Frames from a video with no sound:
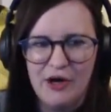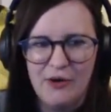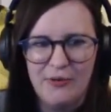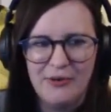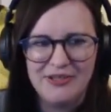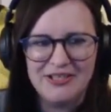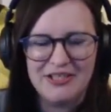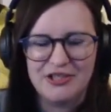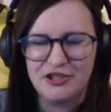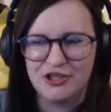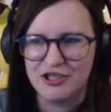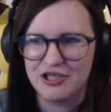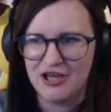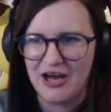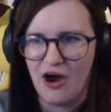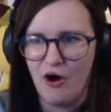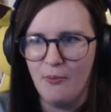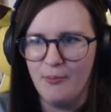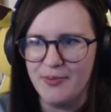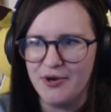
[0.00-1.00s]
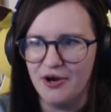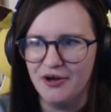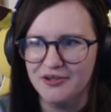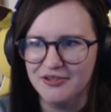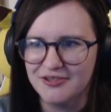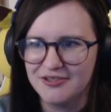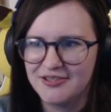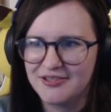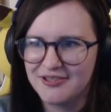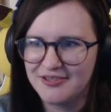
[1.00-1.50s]
or is it just
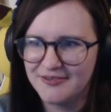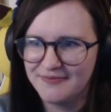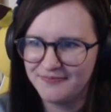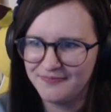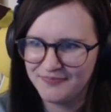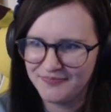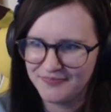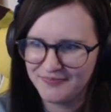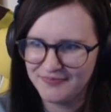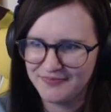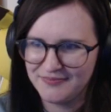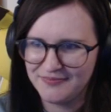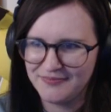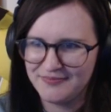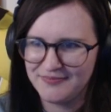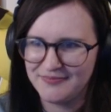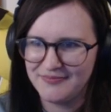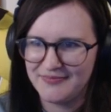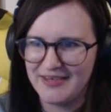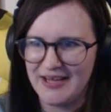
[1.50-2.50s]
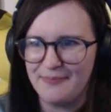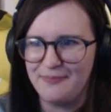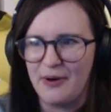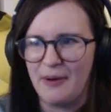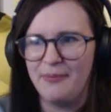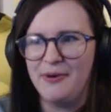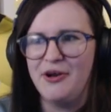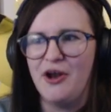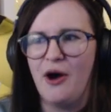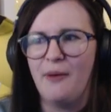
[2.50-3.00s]
ambiance? I'm
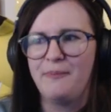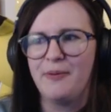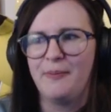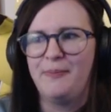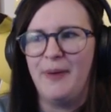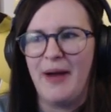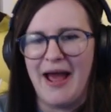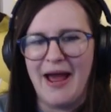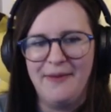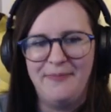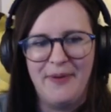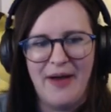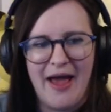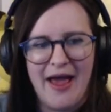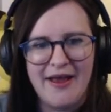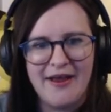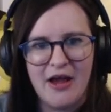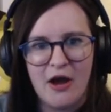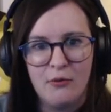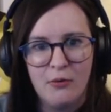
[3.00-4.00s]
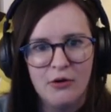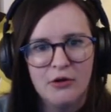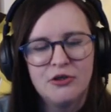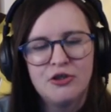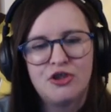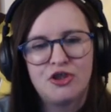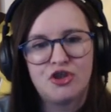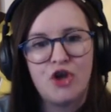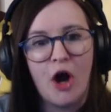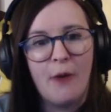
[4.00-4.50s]
probably not prepared, but hey ho.
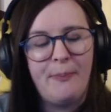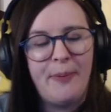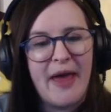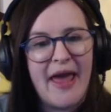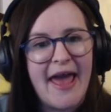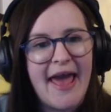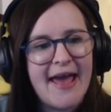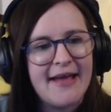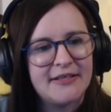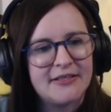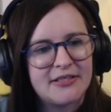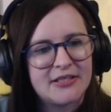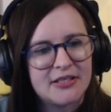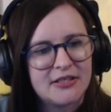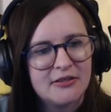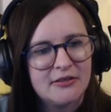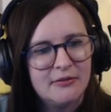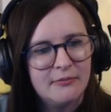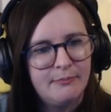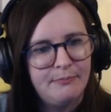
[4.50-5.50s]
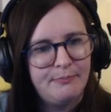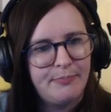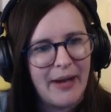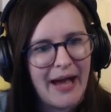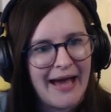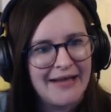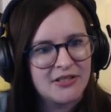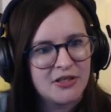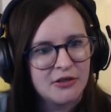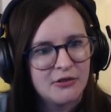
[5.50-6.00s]
Stop it!
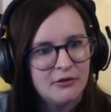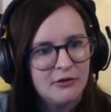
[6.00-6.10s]
Bad.